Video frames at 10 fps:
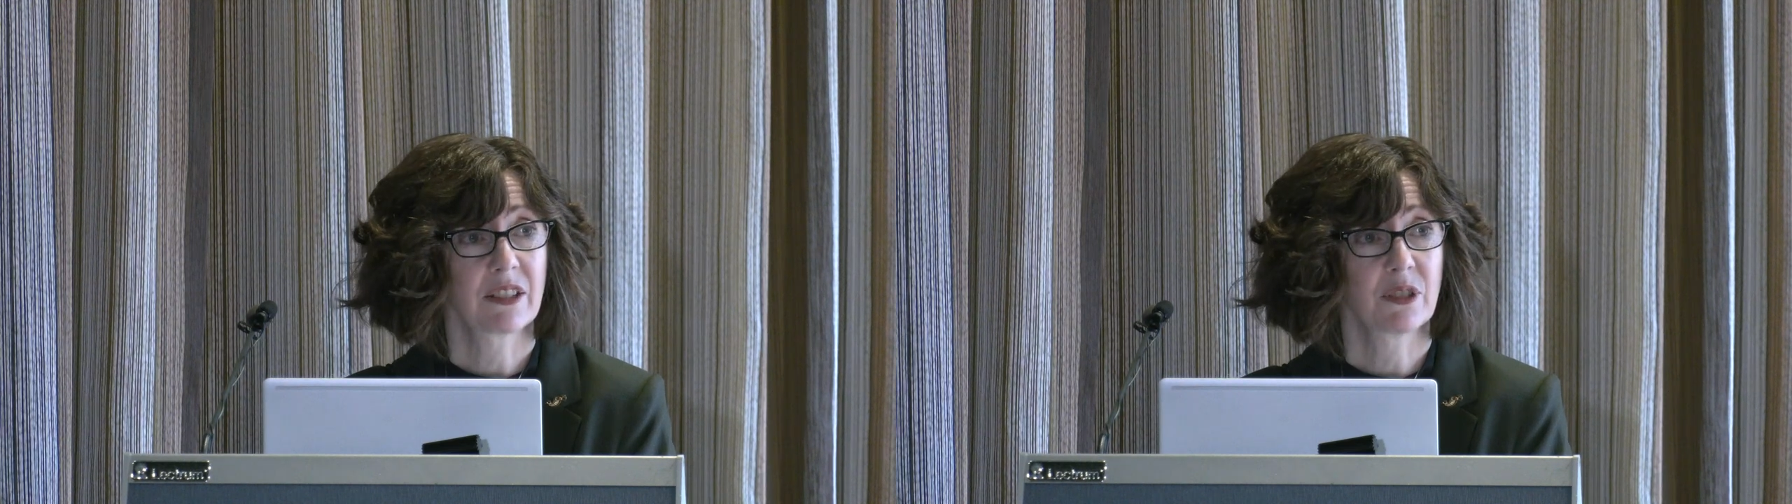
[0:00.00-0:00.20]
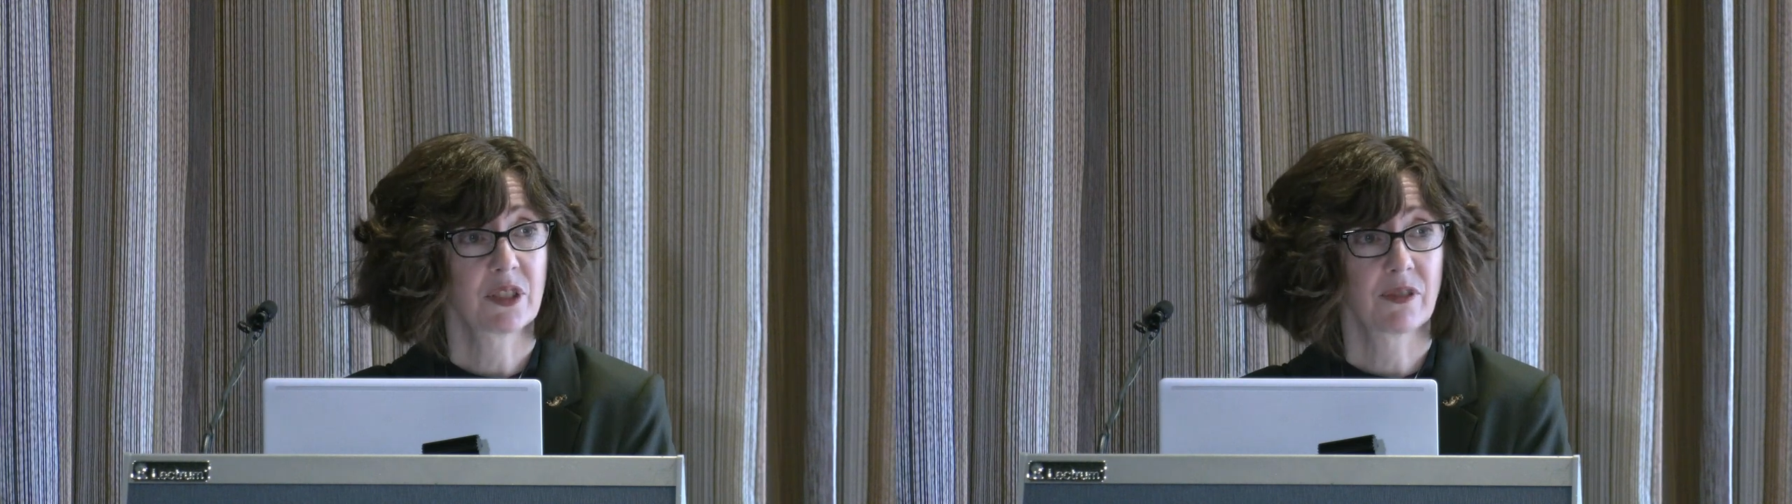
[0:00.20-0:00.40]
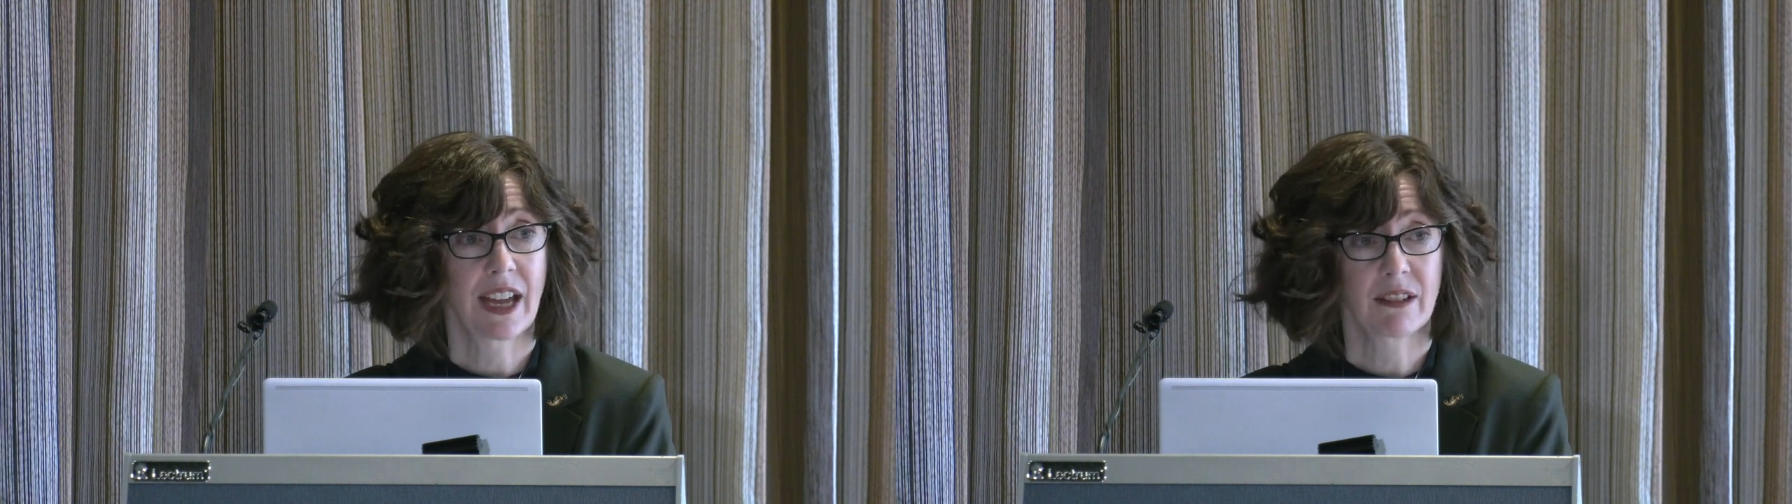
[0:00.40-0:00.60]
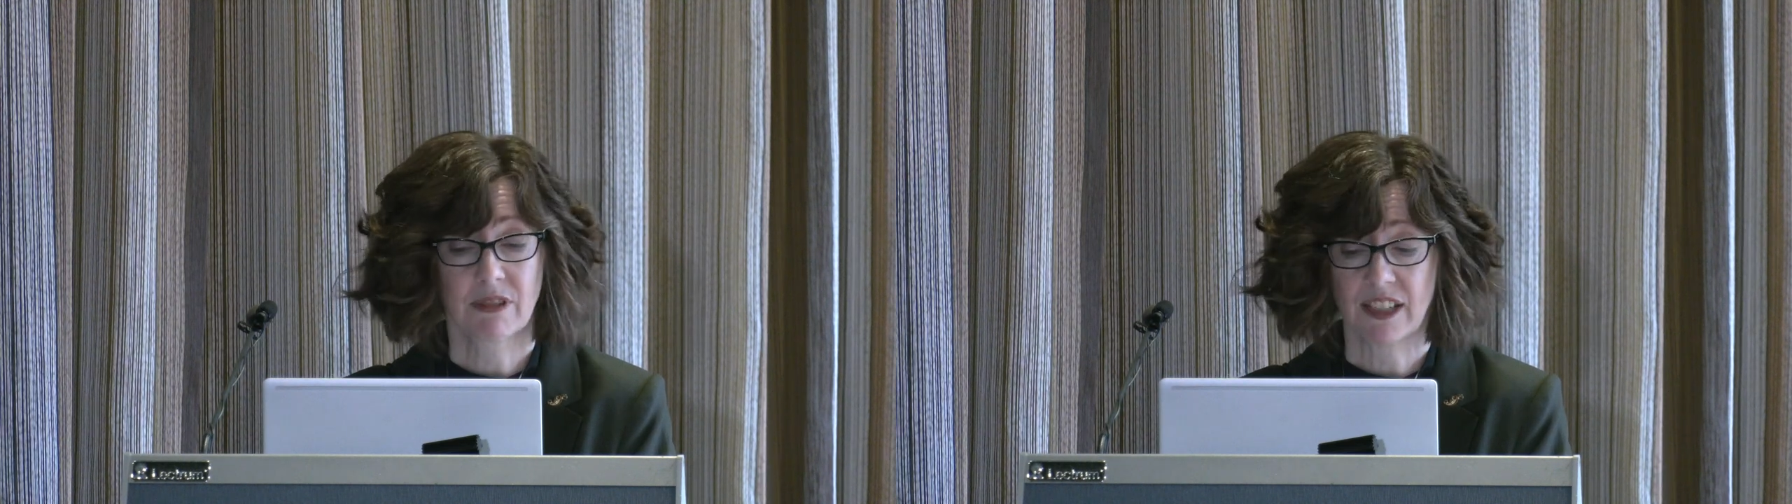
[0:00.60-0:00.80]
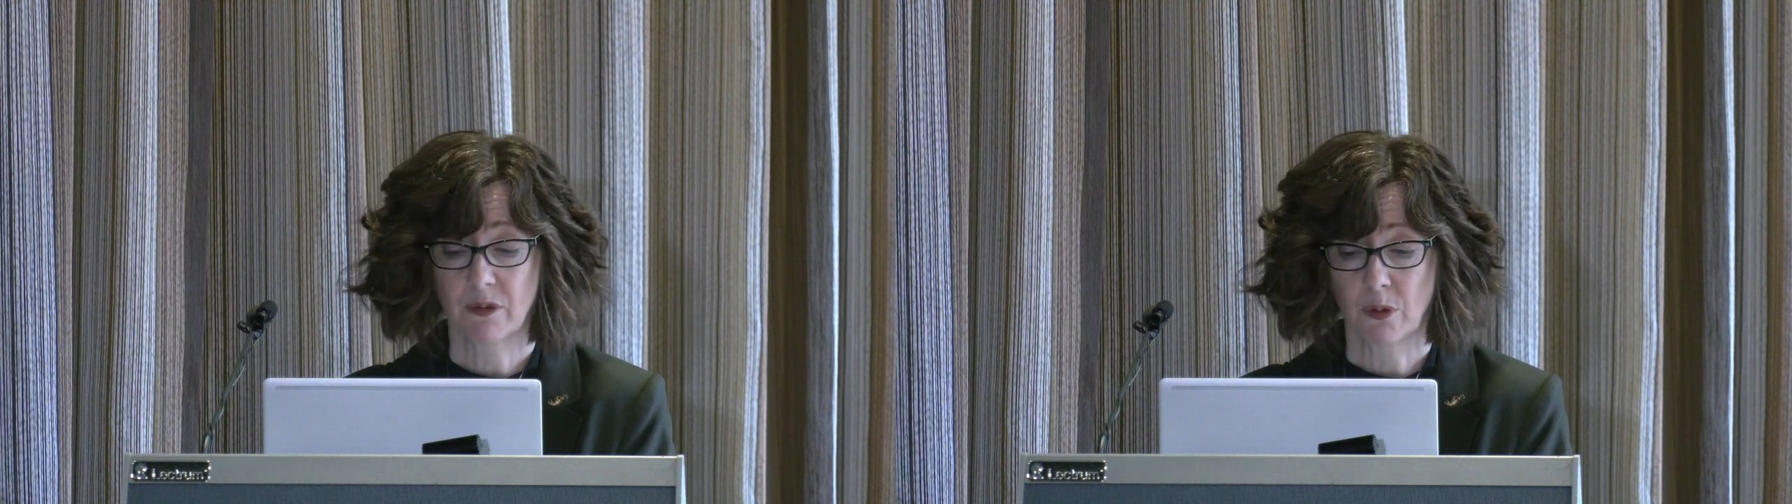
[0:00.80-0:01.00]
use of
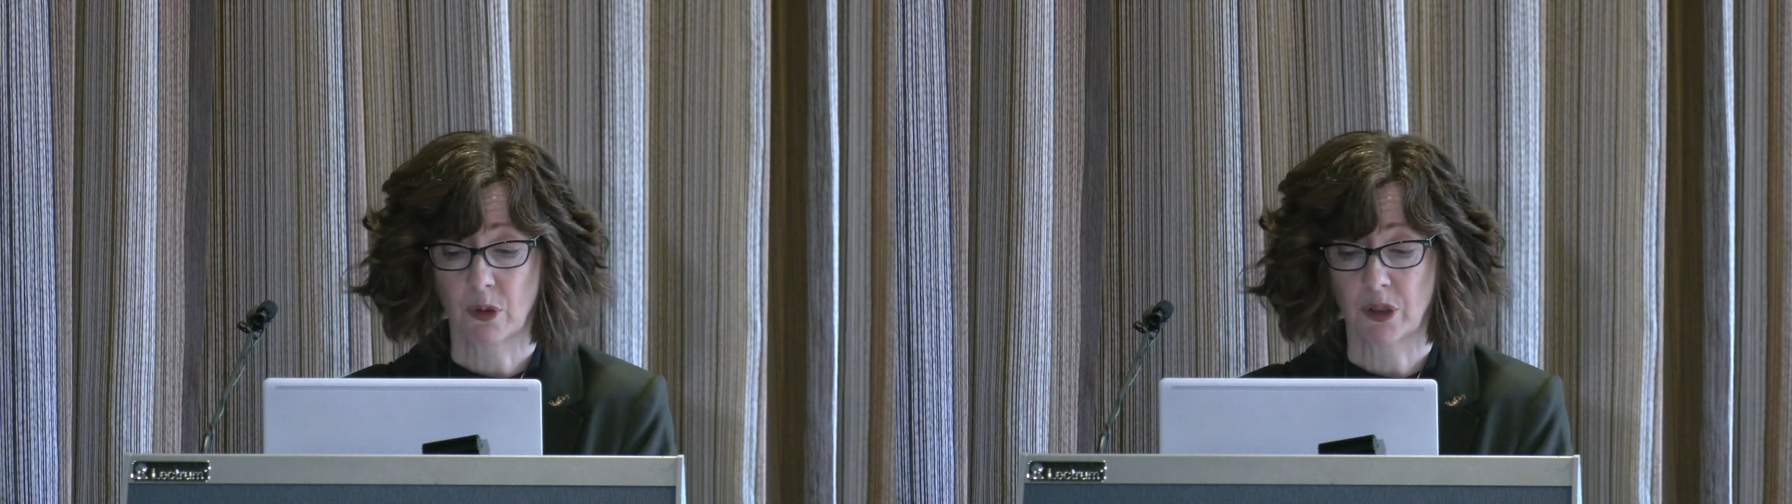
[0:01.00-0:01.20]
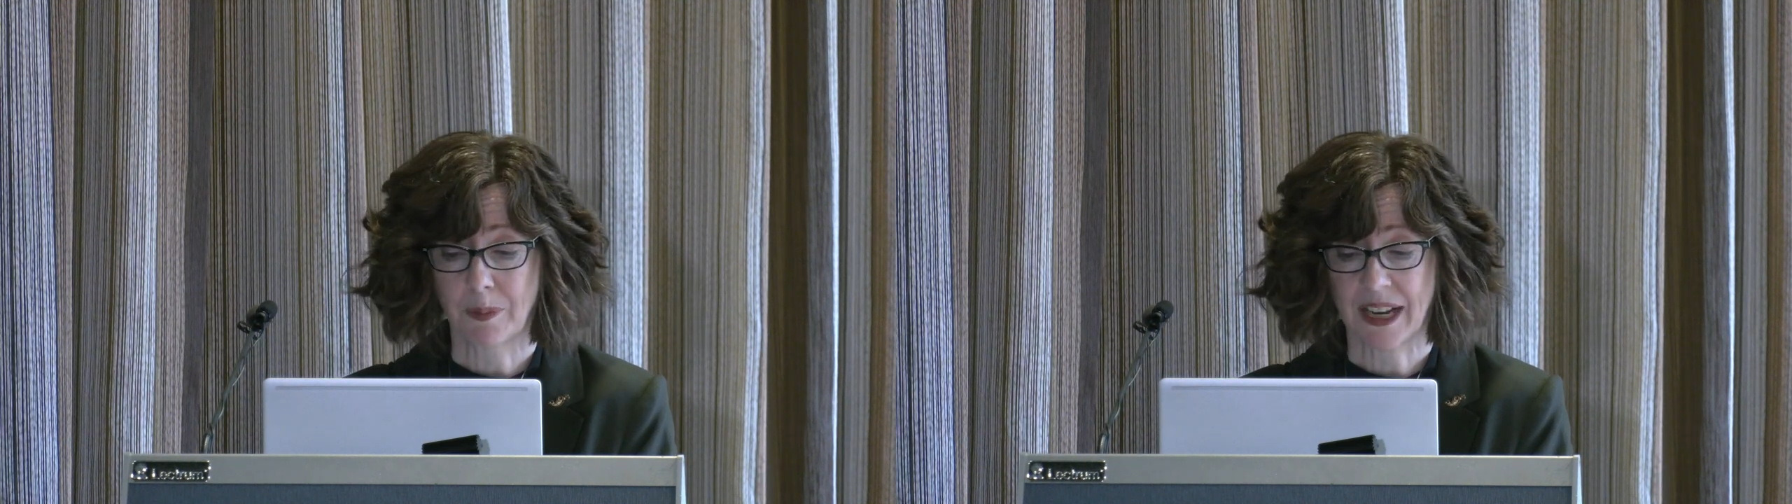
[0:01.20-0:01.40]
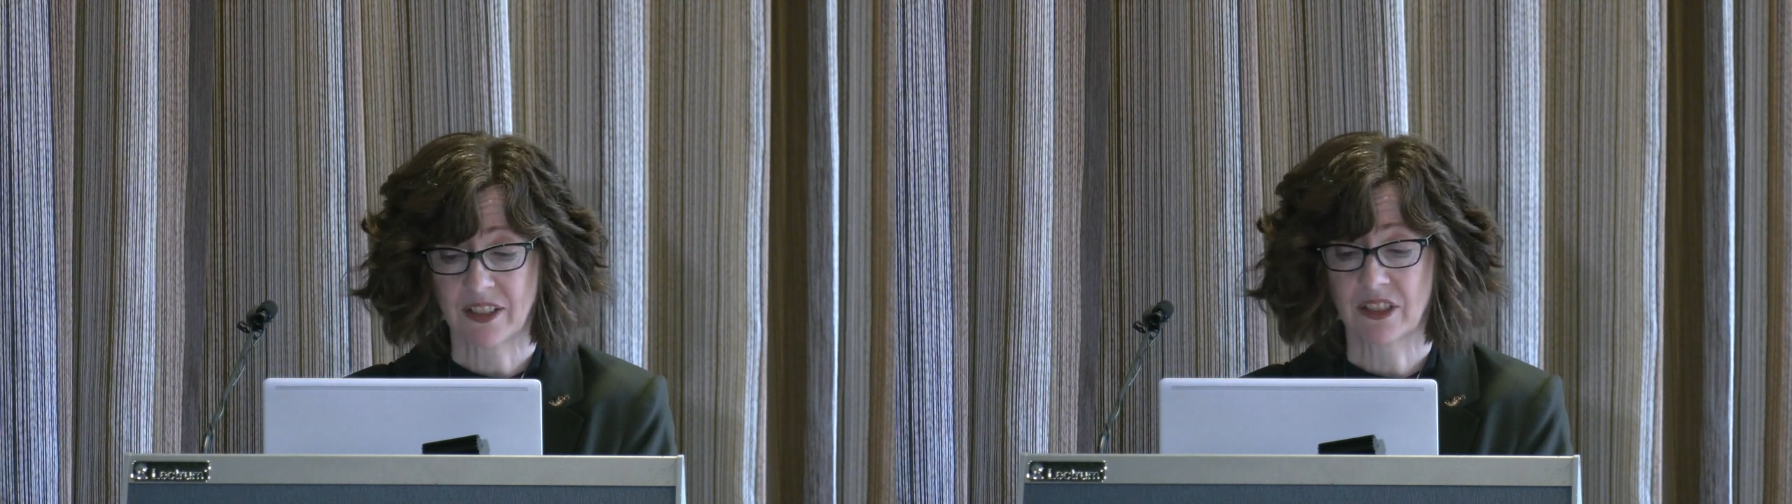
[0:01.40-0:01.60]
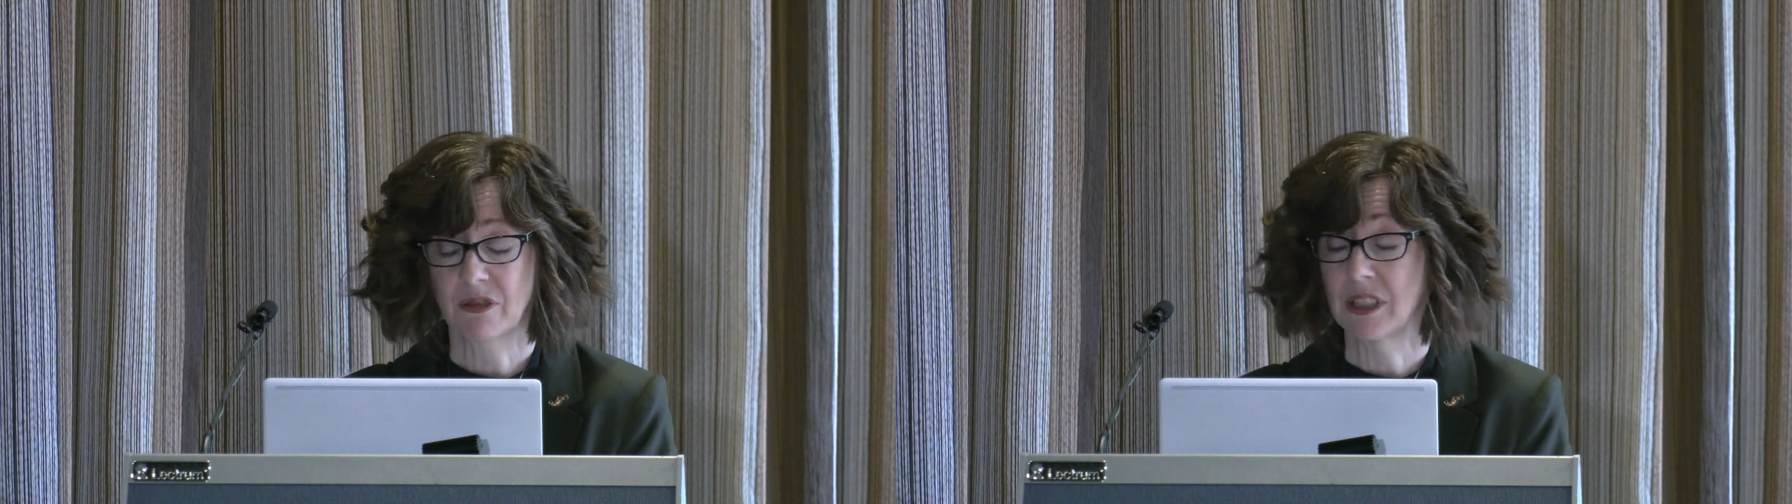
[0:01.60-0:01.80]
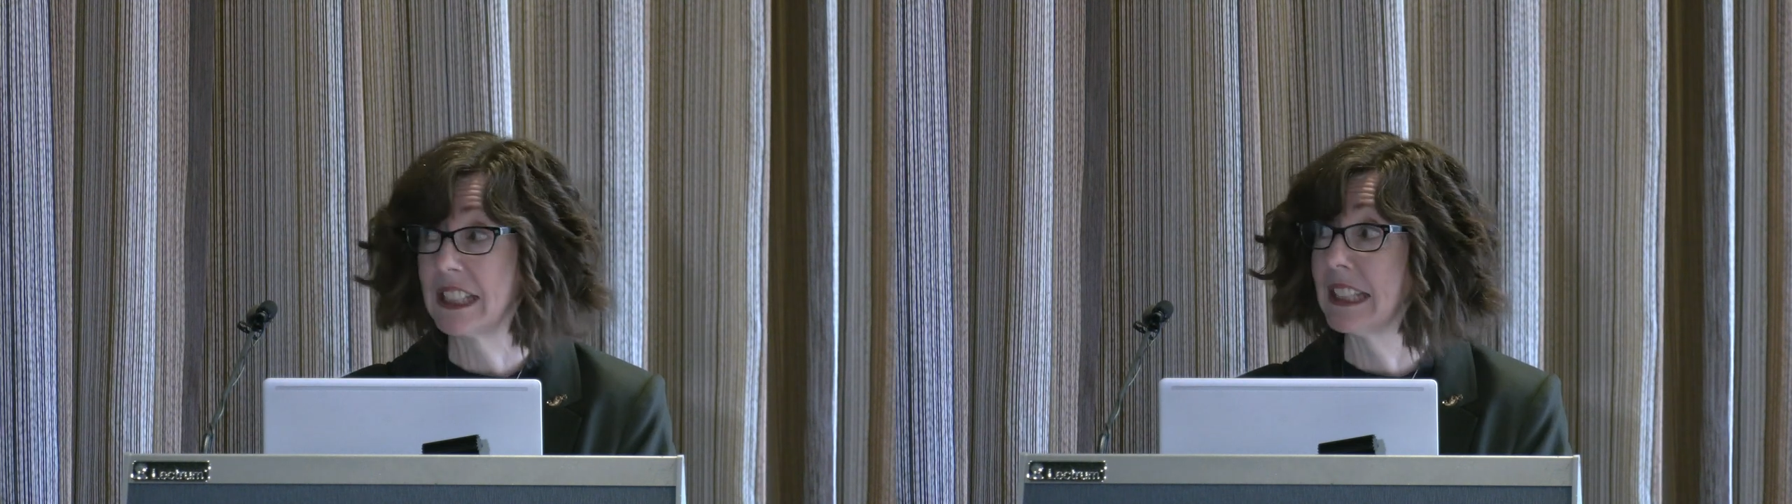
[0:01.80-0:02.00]
unreinforced
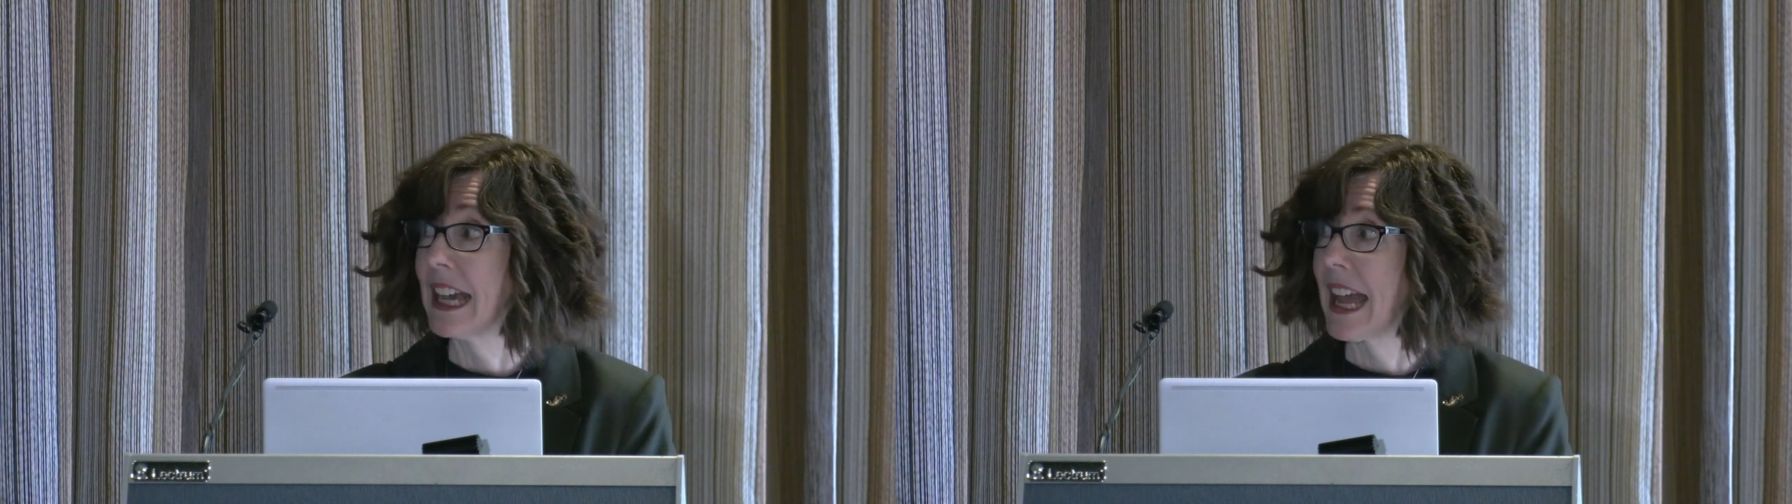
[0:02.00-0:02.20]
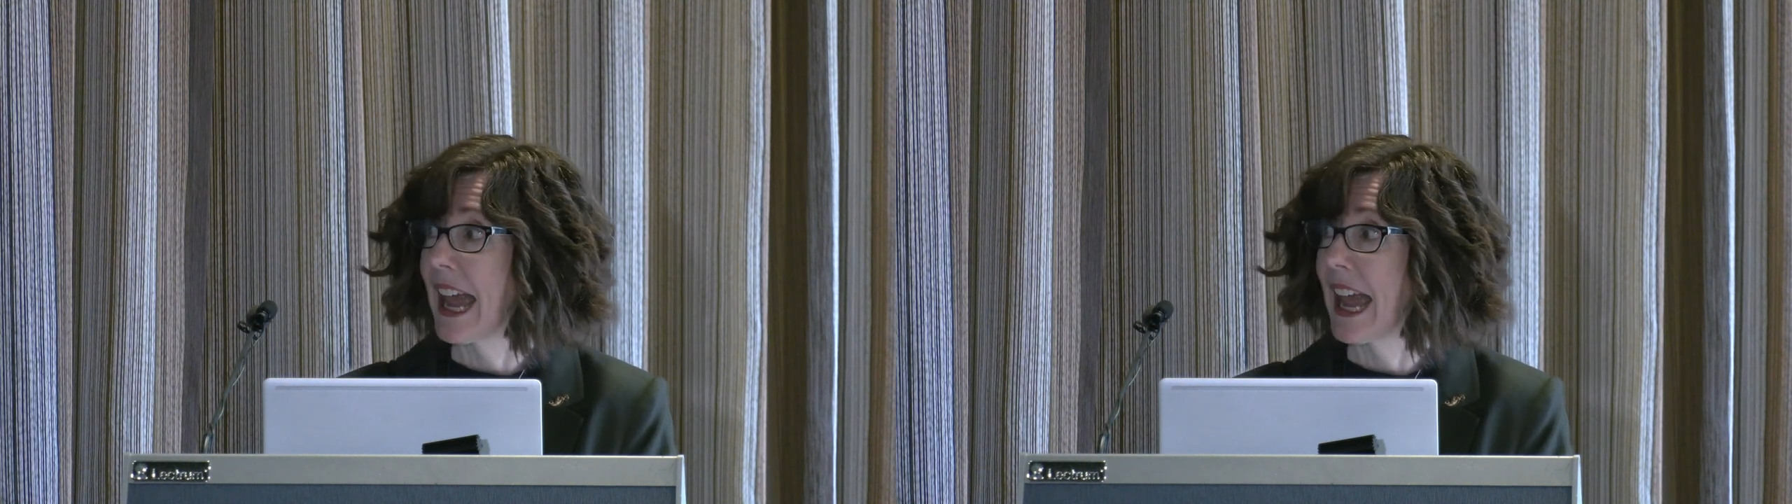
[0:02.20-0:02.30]
masonry